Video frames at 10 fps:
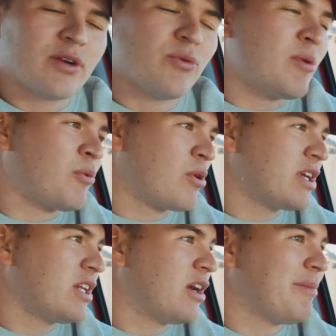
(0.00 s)
We've been
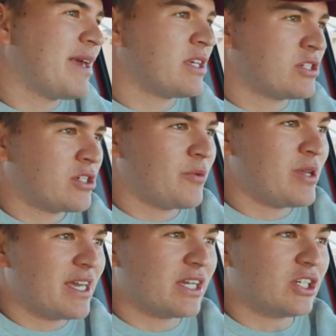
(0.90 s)
working on making sure we
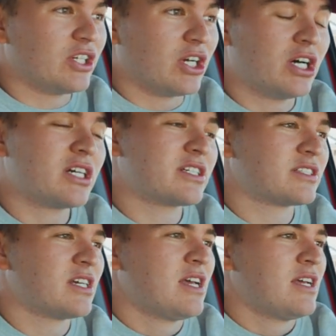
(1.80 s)
get good hooks.
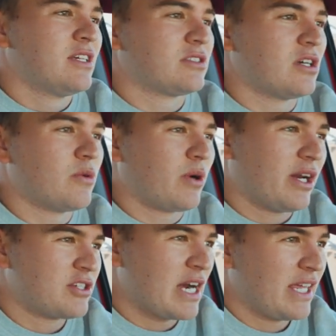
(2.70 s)
So we're gonna
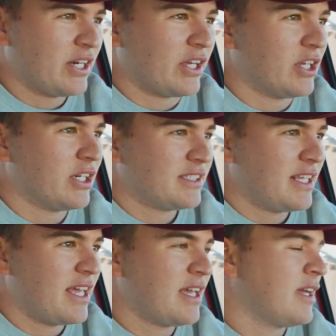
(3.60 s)
try to get a good hook today.